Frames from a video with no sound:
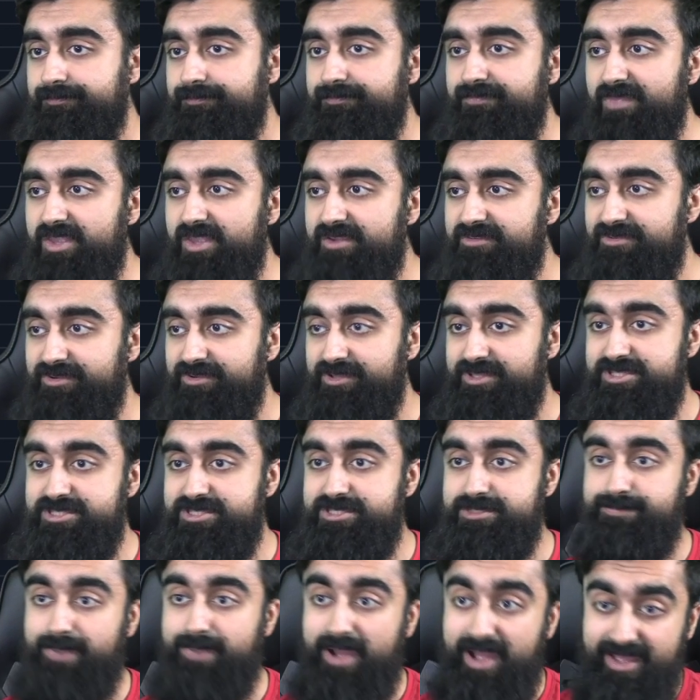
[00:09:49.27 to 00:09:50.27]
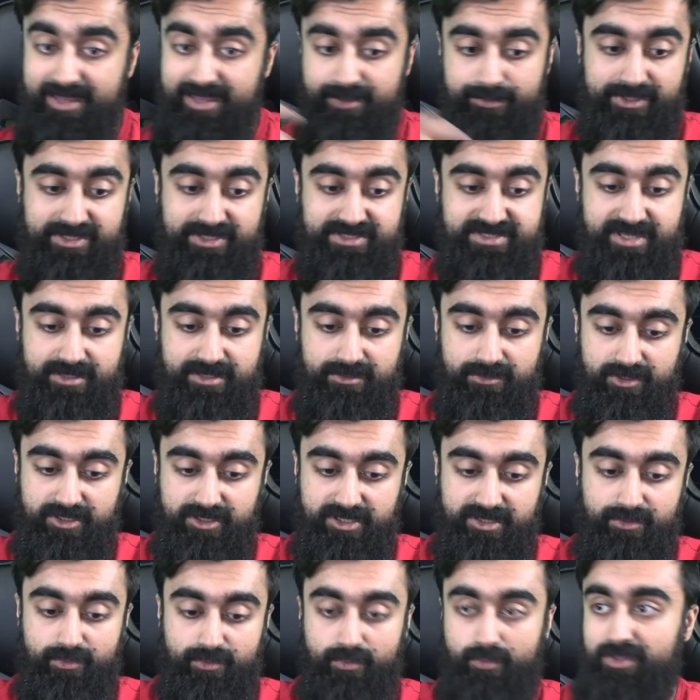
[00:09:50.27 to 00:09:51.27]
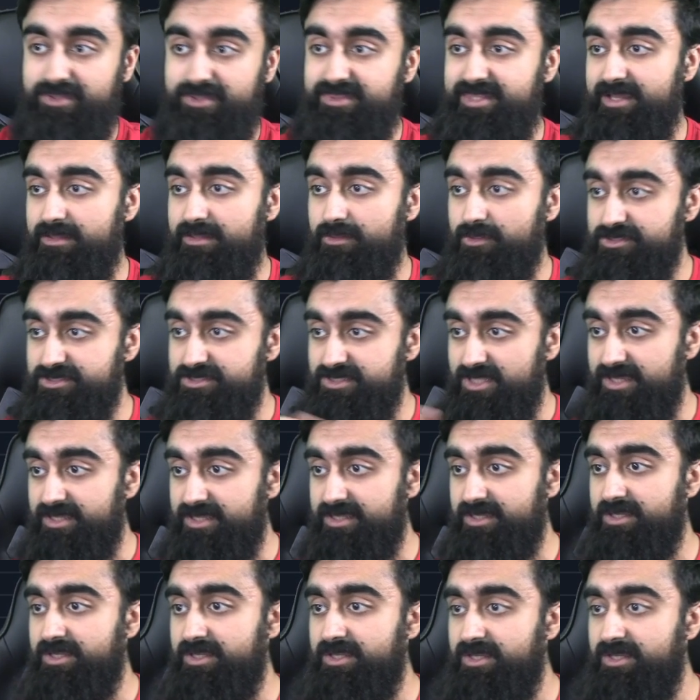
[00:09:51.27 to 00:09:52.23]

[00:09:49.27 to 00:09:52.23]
For the SPY, we can take a look at what that looks like.